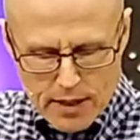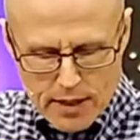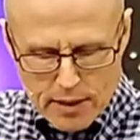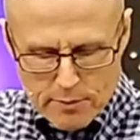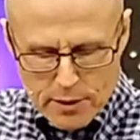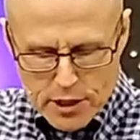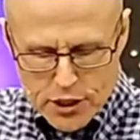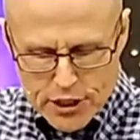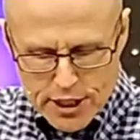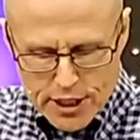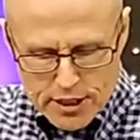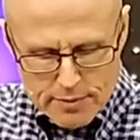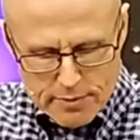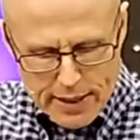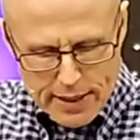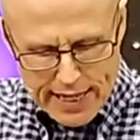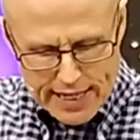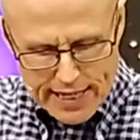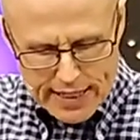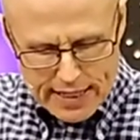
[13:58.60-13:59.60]
But she'd
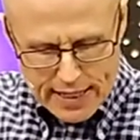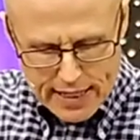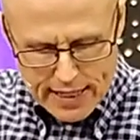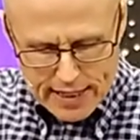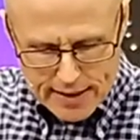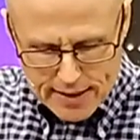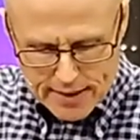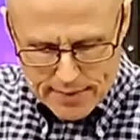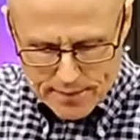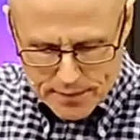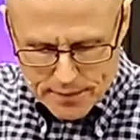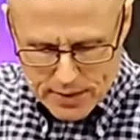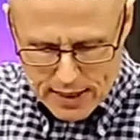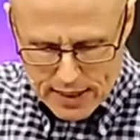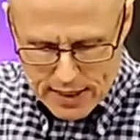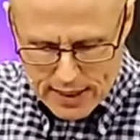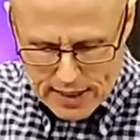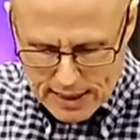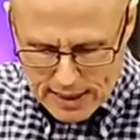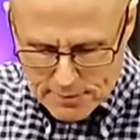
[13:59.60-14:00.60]
made uh,
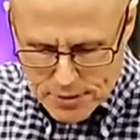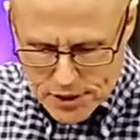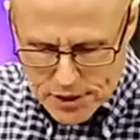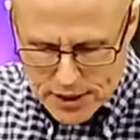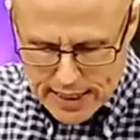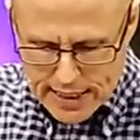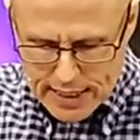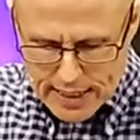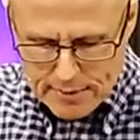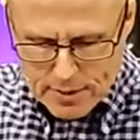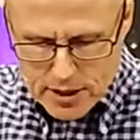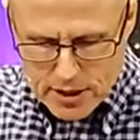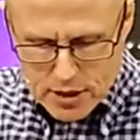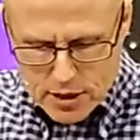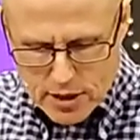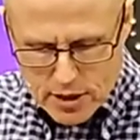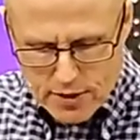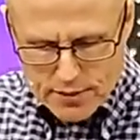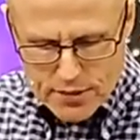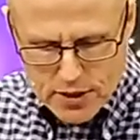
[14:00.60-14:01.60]
an obscene
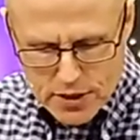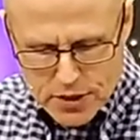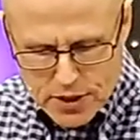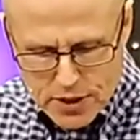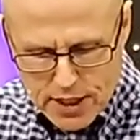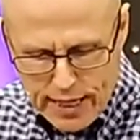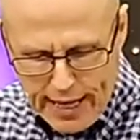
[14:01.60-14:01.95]
image of this